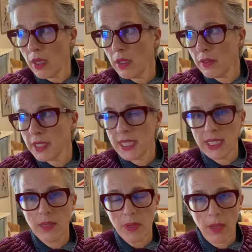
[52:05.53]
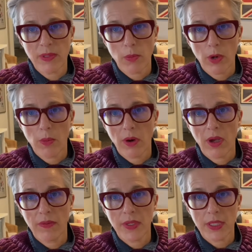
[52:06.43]
the season becomes more and more
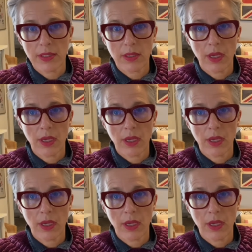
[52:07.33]
obvious